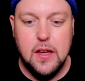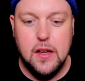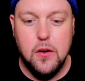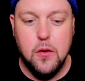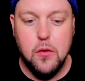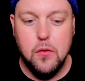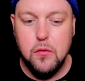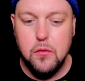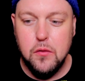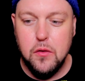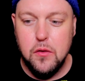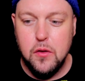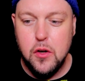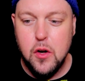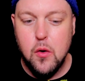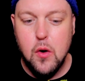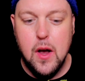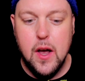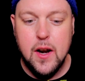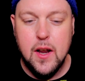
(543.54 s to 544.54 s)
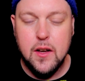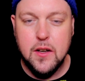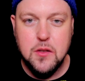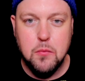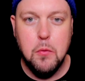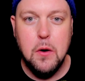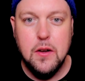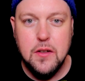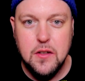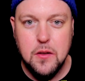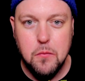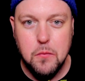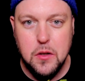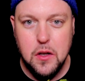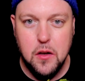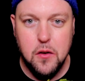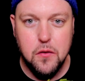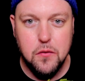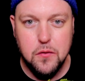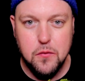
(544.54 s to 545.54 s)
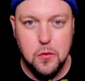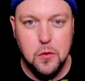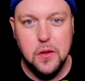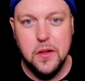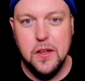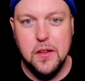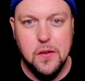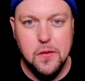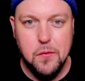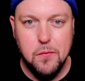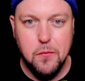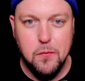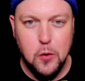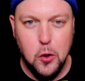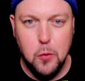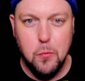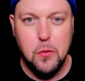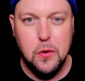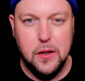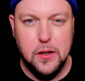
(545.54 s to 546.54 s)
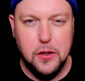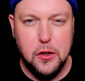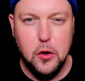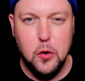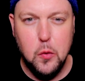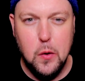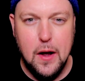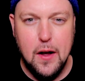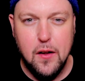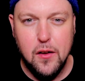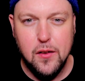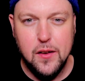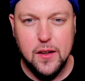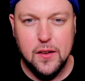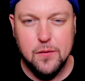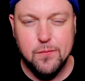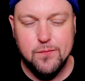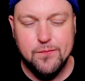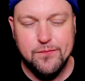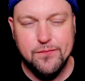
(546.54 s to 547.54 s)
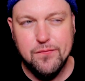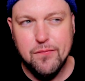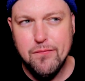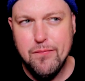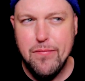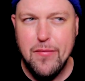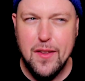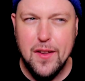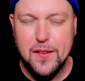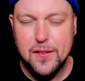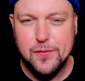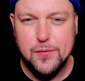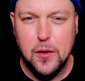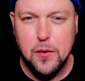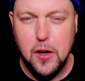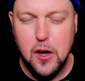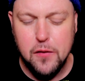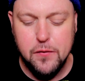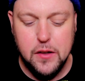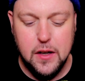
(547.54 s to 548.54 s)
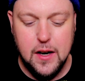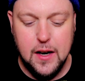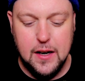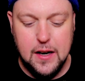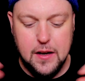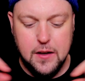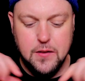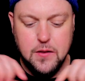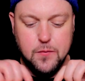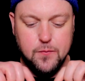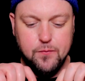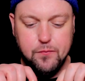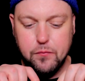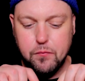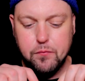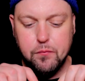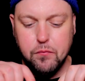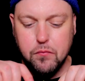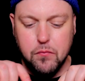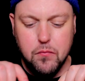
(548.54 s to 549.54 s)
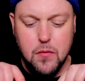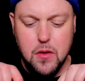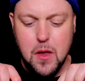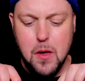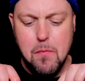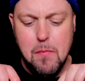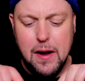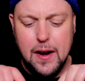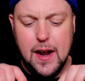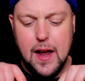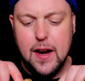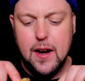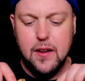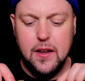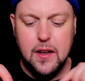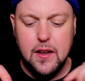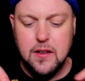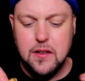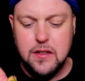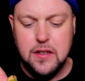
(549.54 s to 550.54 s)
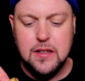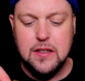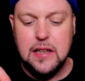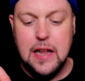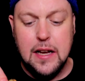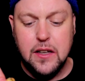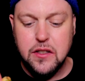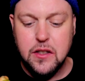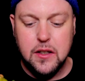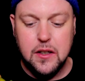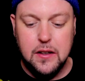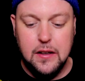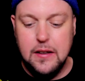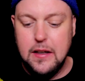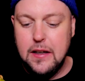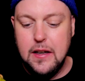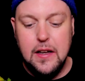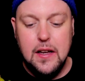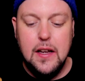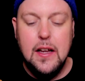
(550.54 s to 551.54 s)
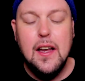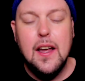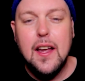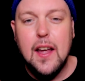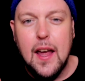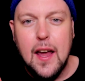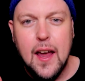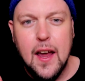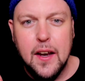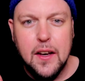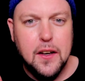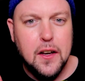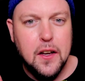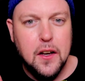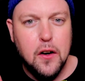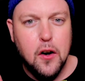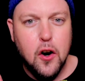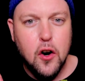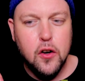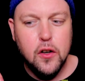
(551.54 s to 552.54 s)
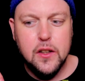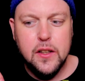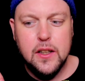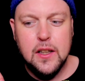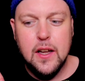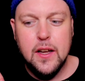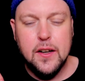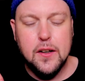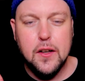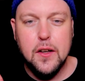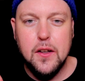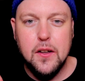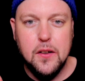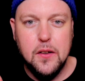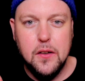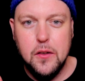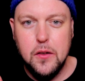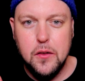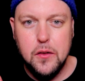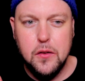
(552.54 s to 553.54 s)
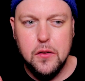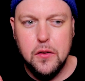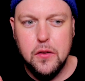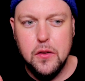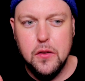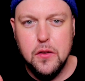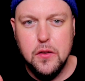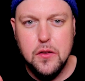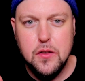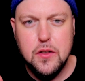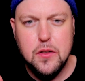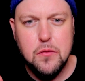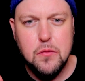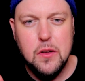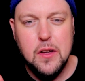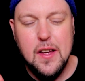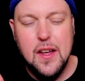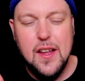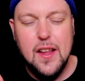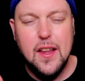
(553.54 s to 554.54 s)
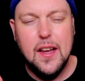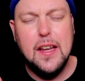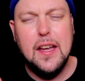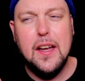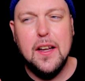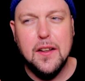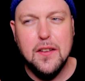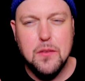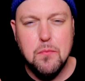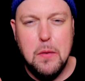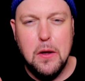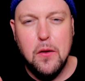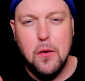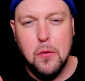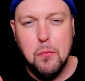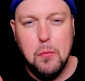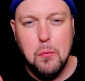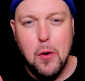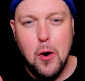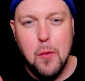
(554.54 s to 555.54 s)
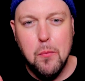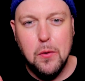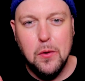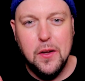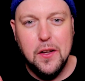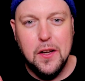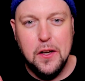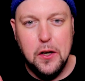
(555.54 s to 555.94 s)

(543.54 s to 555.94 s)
They don't know how to express themselves really verbally too well. Like often, I guess my dad is dyslexic and can hardly like like he can spell properly.